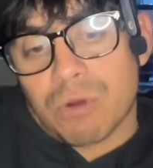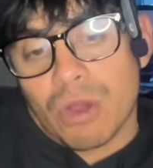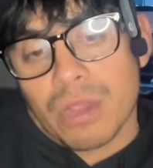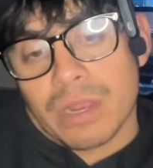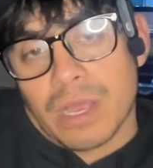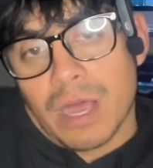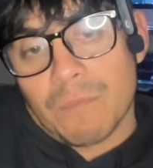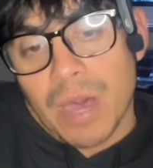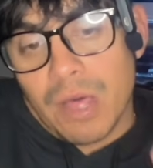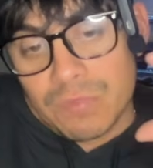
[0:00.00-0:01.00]
part
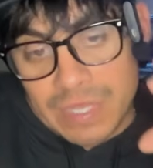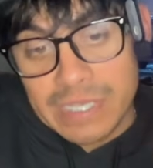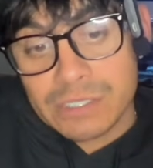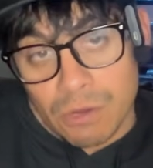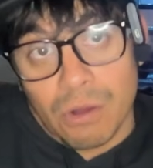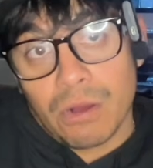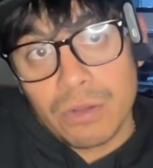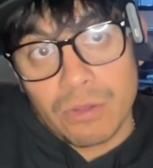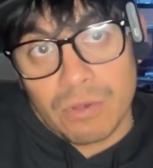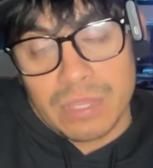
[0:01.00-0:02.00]
about this
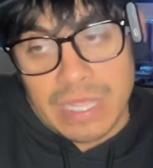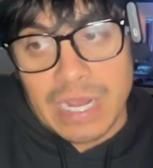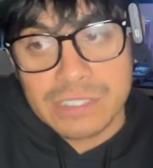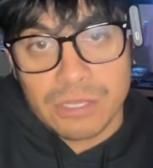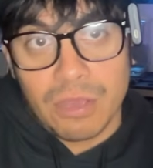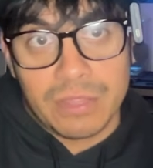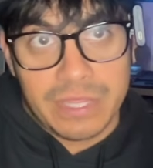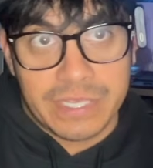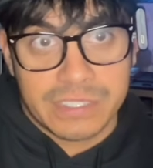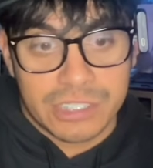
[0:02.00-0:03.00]
card, or that I saw in
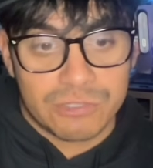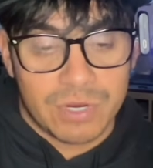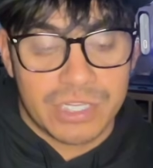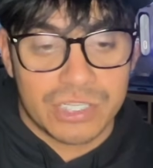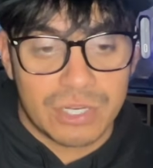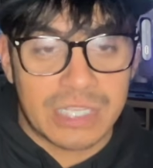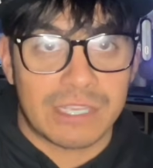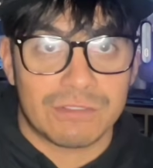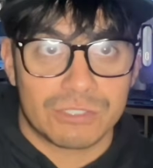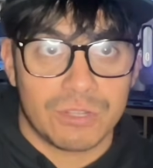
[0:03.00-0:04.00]
this situation as
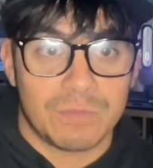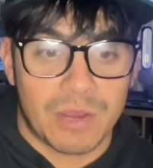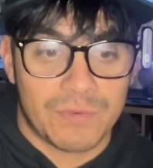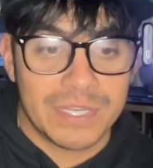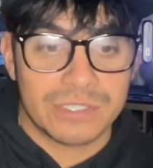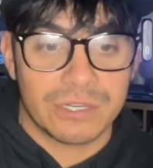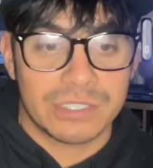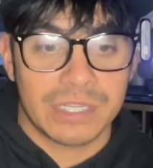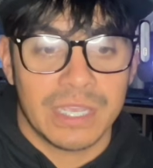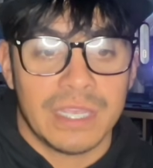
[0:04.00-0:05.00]
I was doing my
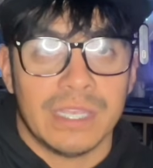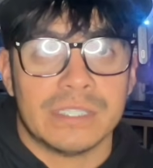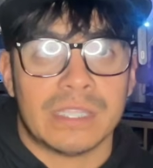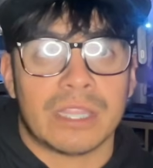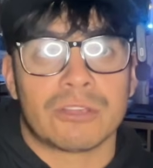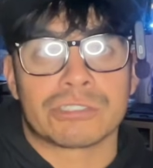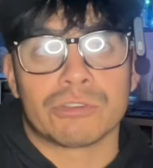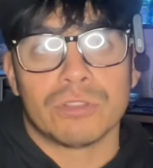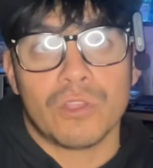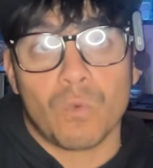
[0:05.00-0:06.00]
research, is that there's
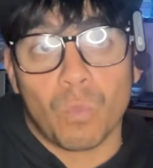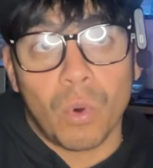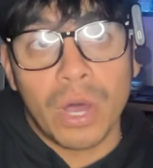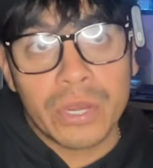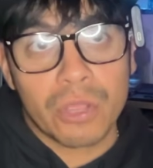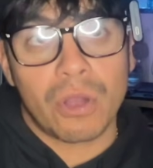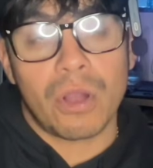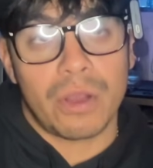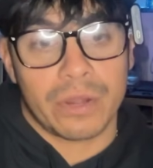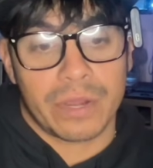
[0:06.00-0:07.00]
only one
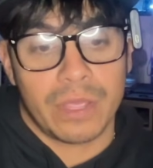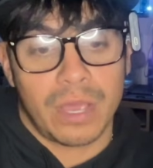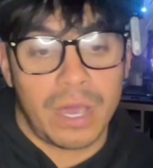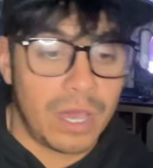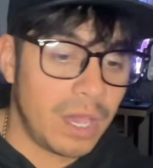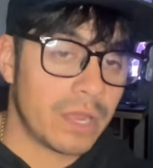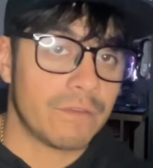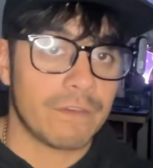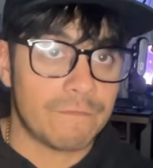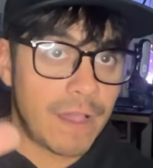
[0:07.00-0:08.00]
card out
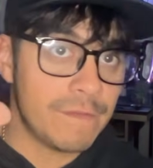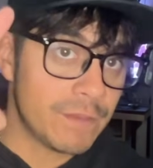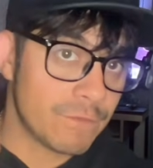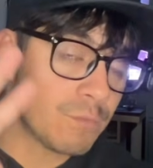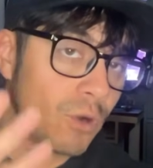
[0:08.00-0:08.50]
of the five different